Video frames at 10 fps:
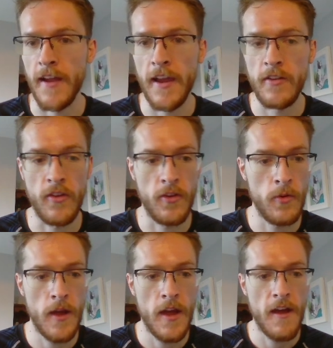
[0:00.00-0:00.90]
I can do
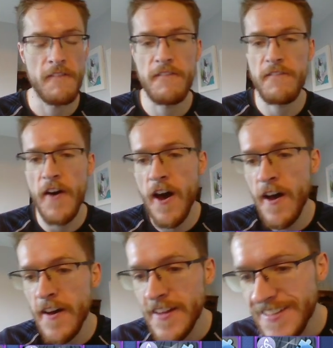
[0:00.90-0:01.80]

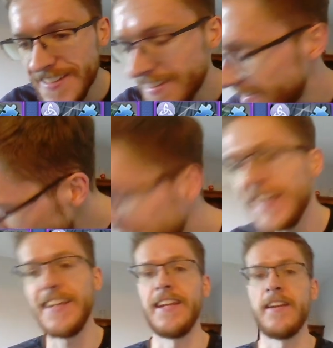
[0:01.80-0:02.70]

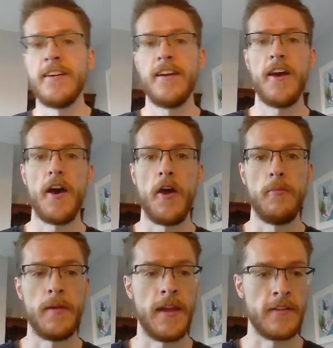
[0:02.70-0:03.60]
13
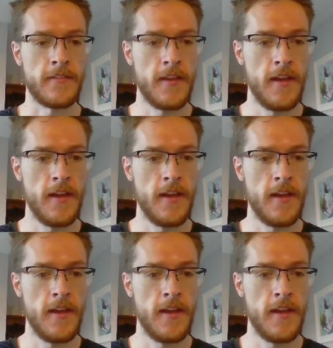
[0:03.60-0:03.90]
openings.